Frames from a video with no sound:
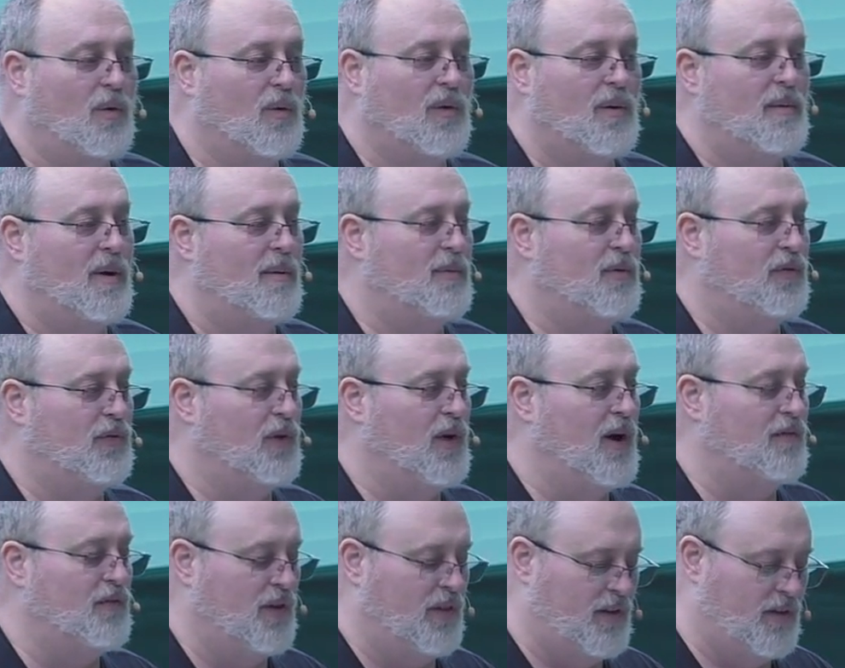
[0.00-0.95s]
And it's a
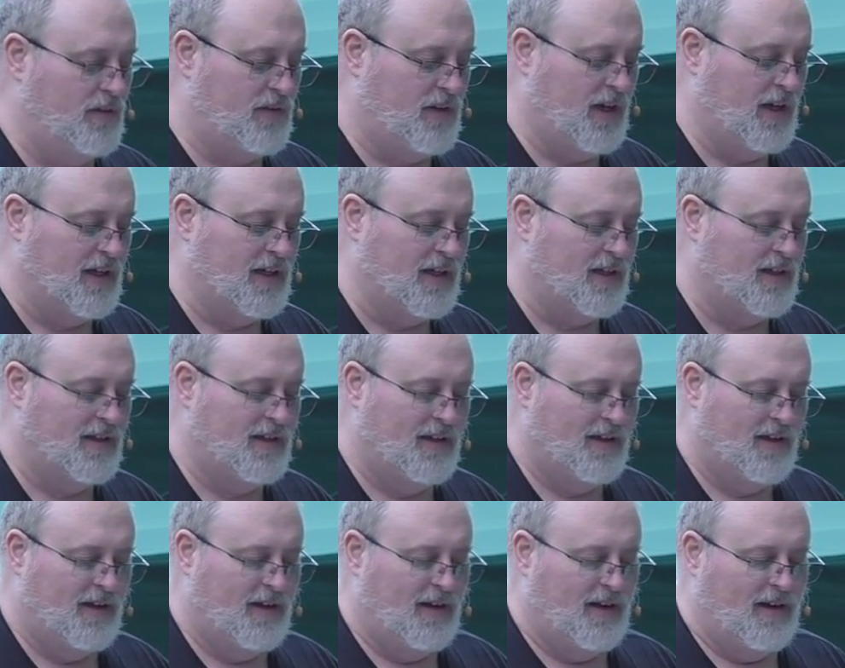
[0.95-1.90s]
truly
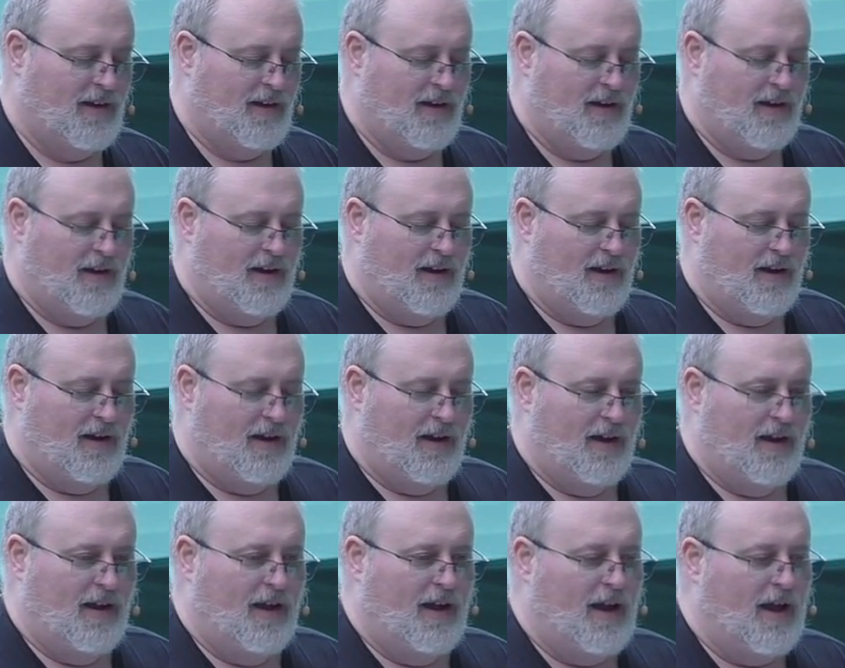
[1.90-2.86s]
beautiful and wonderful thing.
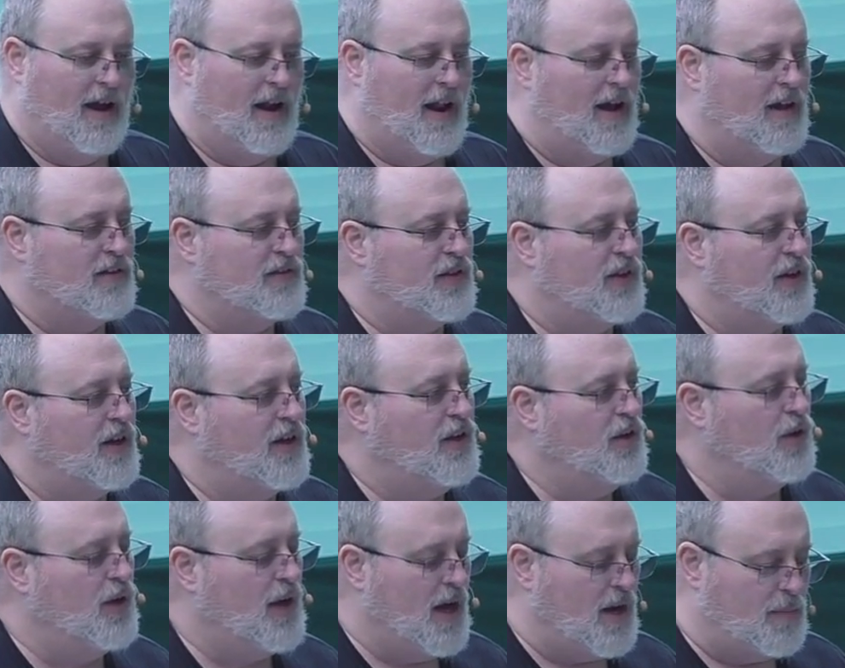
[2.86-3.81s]
And, and I hope
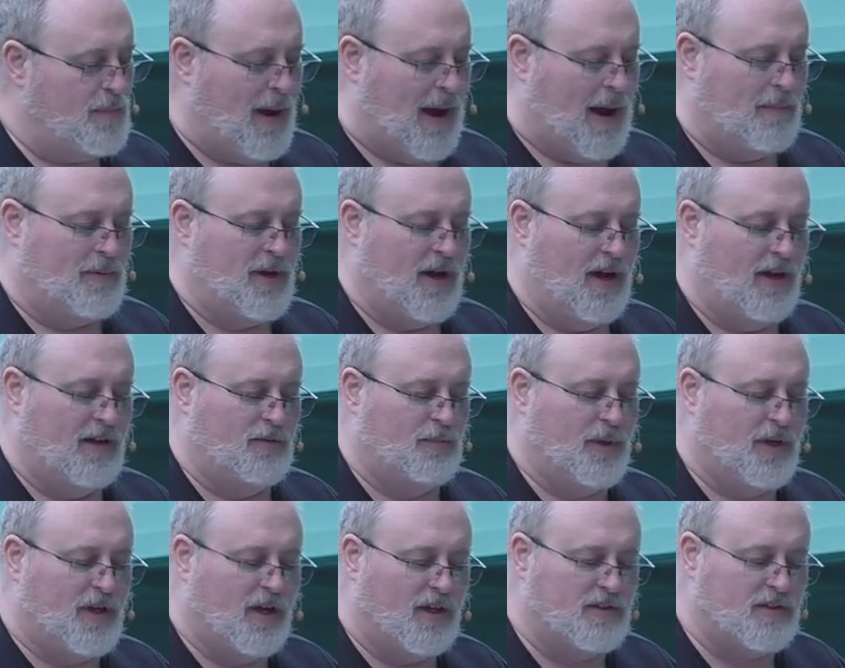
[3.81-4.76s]

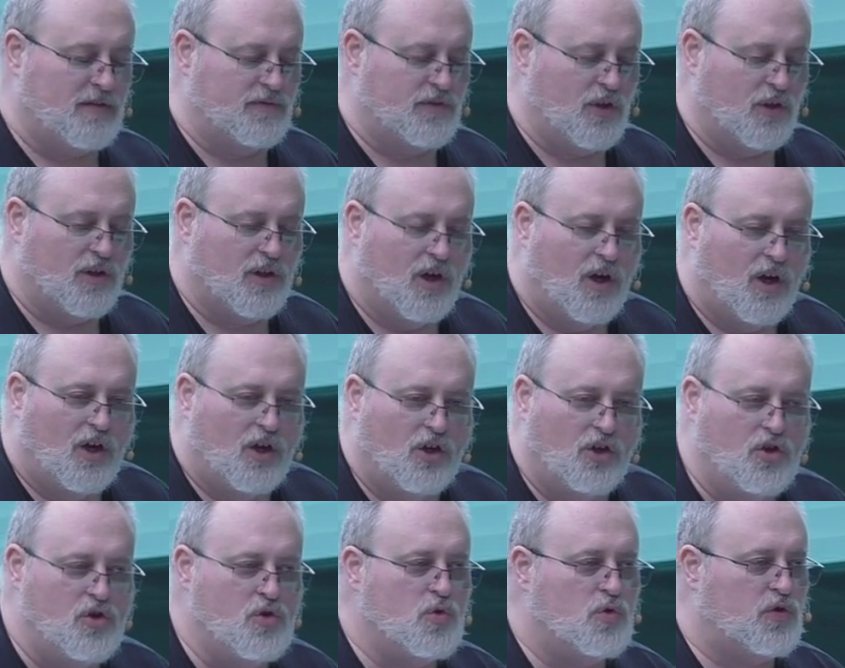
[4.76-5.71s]
and pray that it's
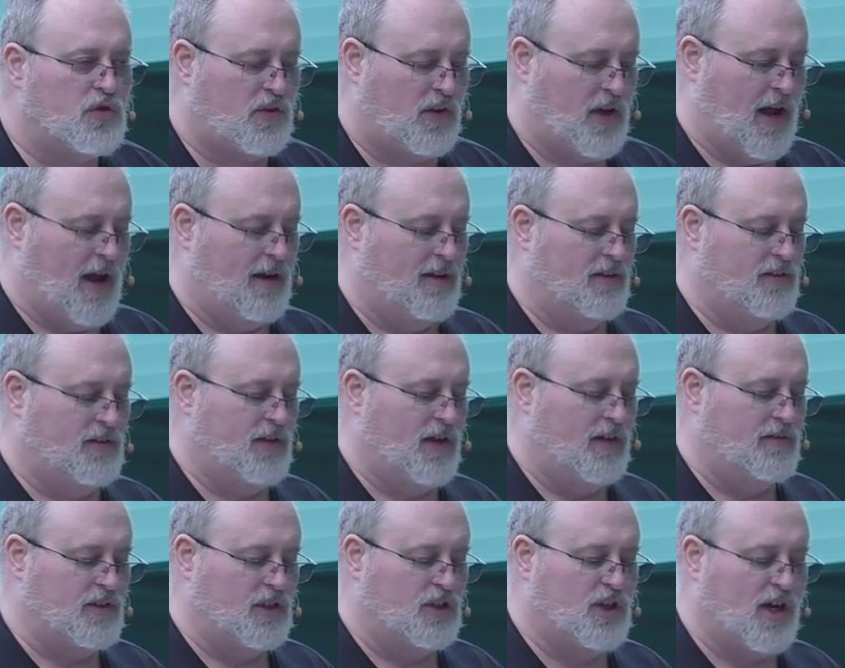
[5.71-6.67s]
as memorable for
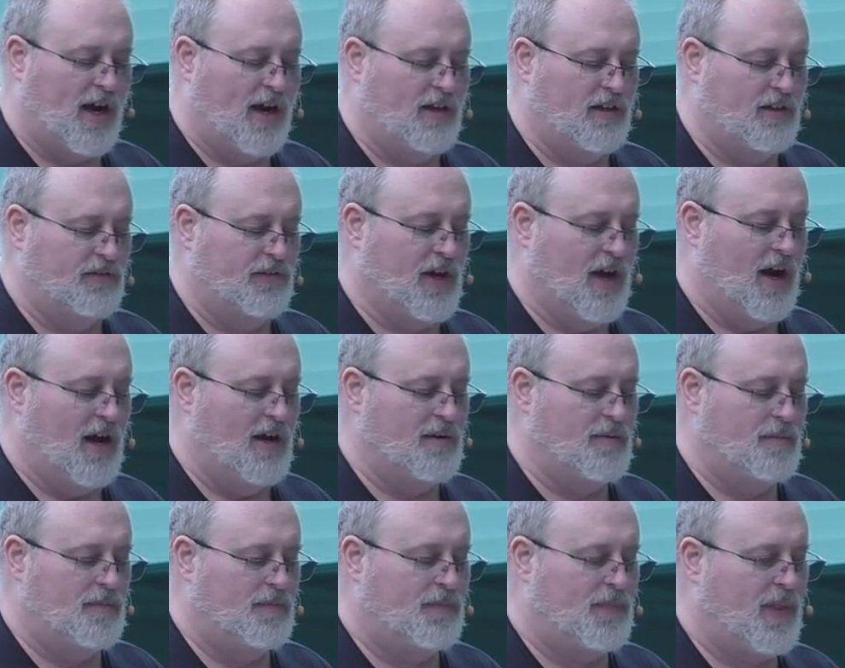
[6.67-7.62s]
each and every one of our
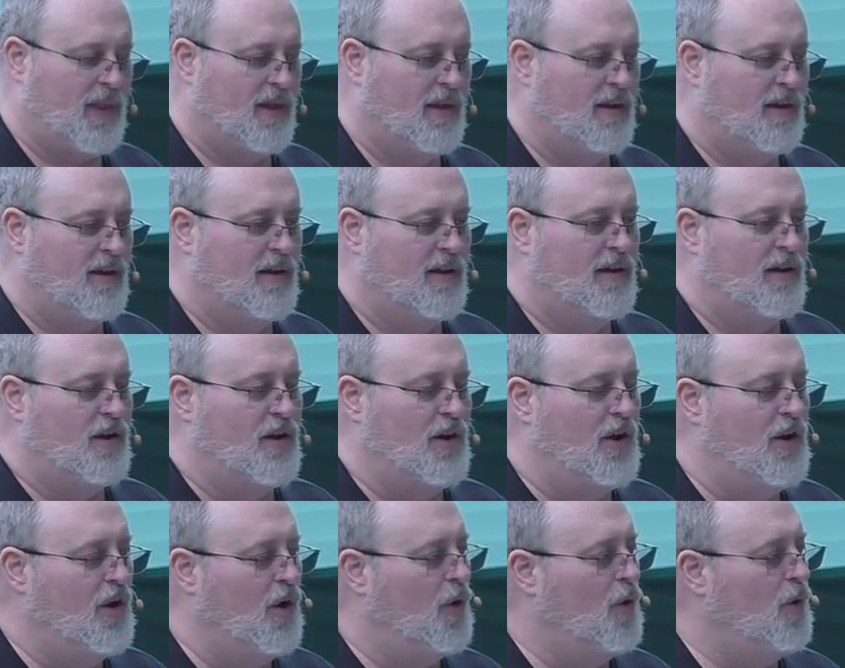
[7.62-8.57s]
candidates today
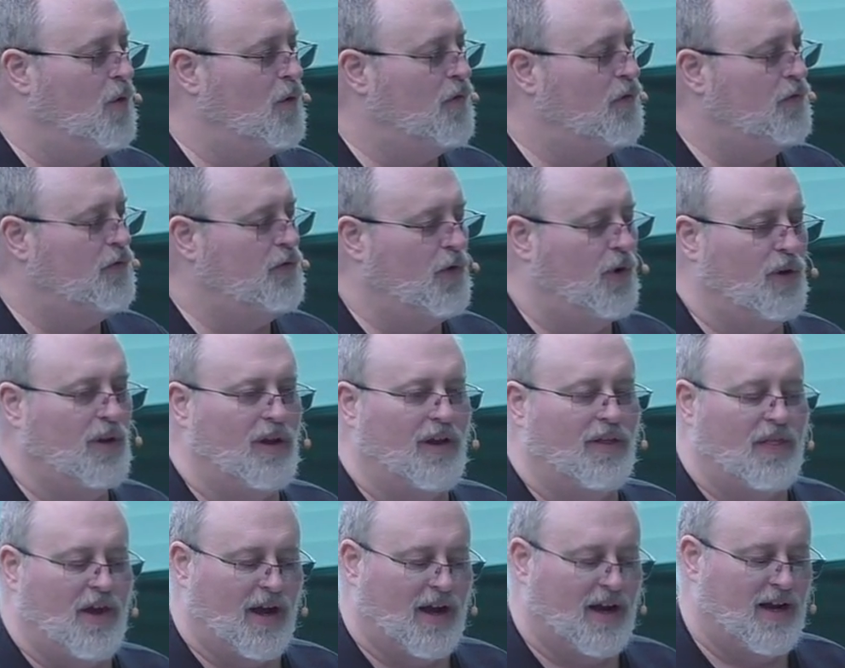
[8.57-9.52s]
as it will be for
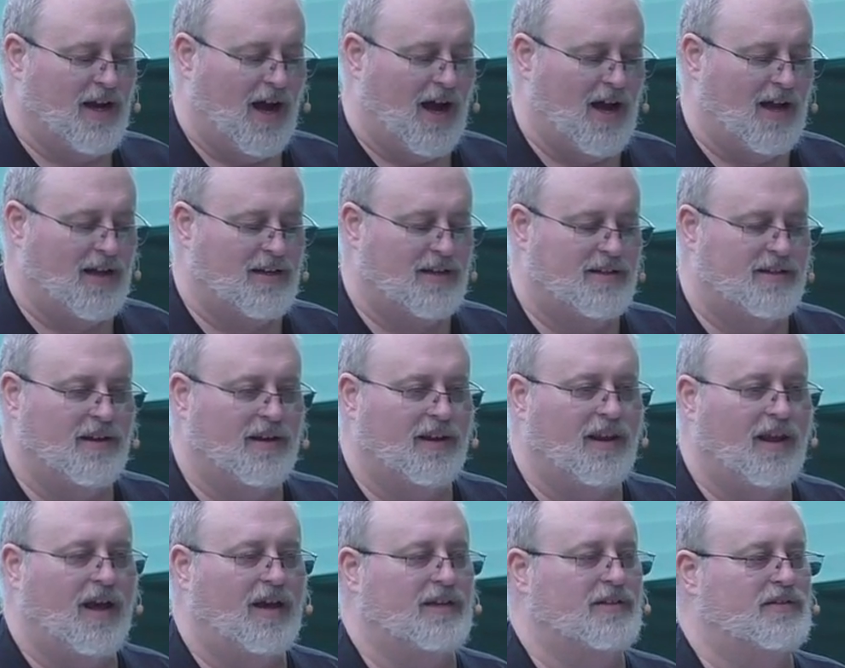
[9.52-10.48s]
me. I will
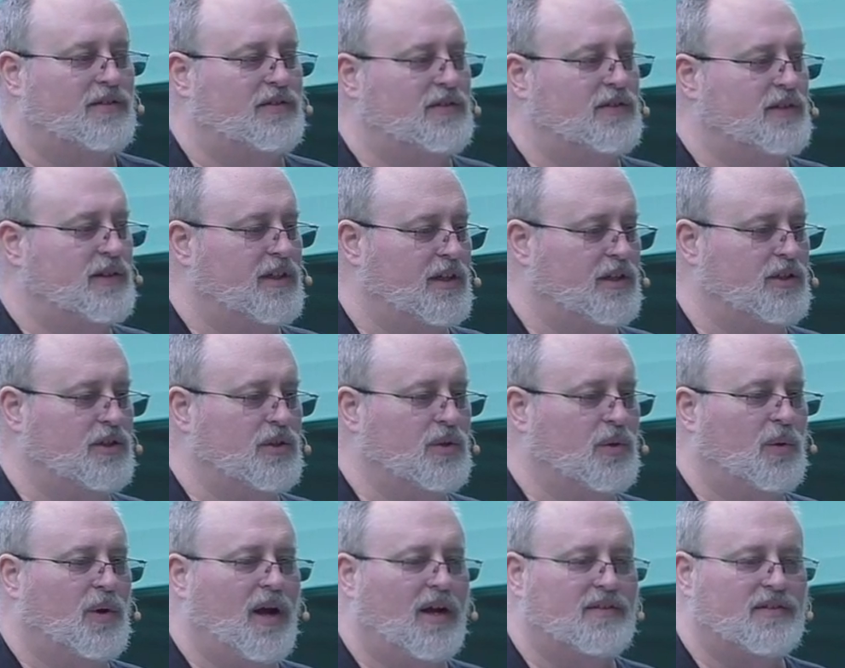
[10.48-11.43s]
remember forever this
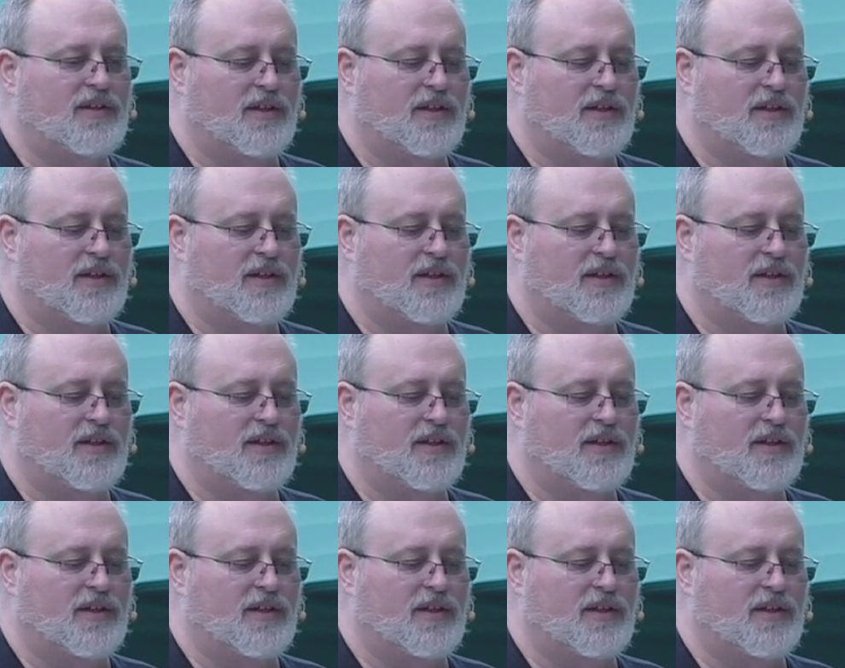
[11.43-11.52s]
day.